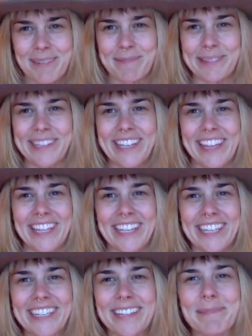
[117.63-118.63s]
Breathe
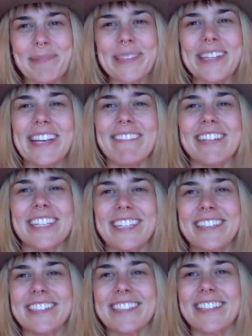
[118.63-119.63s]
in and believe in
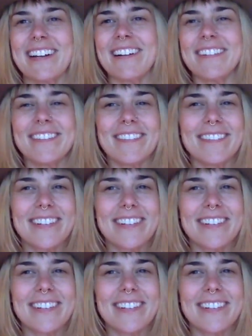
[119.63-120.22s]
yourself.